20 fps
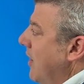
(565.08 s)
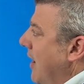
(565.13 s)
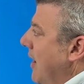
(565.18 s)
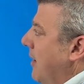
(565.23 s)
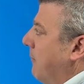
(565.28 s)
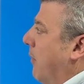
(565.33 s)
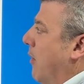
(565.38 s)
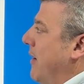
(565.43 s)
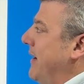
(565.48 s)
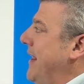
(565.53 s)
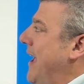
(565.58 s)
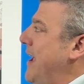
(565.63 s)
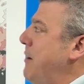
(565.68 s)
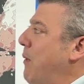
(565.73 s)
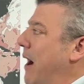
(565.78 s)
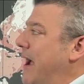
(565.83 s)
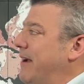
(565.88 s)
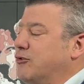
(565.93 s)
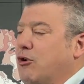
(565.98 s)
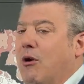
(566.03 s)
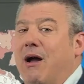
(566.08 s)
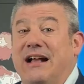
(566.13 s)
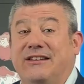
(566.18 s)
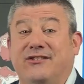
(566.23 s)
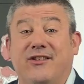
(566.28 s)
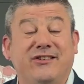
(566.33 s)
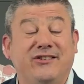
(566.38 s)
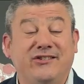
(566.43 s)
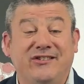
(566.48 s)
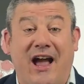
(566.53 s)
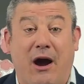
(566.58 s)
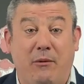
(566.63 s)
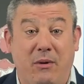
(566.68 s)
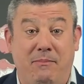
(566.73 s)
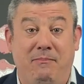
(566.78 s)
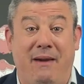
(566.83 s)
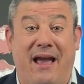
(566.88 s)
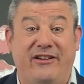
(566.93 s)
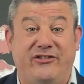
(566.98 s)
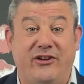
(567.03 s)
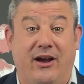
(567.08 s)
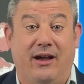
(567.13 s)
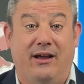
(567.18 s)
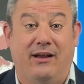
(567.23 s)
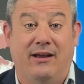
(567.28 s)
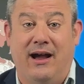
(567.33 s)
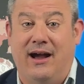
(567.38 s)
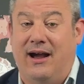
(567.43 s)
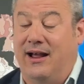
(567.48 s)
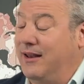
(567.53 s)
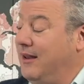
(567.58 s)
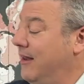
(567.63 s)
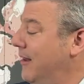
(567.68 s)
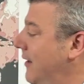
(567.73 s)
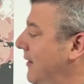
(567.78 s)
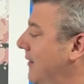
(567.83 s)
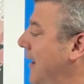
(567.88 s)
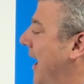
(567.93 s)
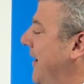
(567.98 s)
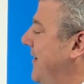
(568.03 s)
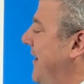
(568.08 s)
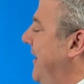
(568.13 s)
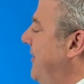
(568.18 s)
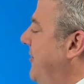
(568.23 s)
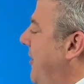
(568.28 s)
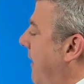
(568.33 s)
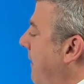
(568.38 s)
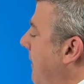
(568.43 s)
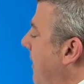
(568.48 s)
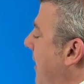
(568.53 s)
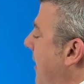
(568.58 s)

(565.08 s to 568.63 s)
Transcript: Marine heat waves. All right, so this is how we measure uh, La Nina.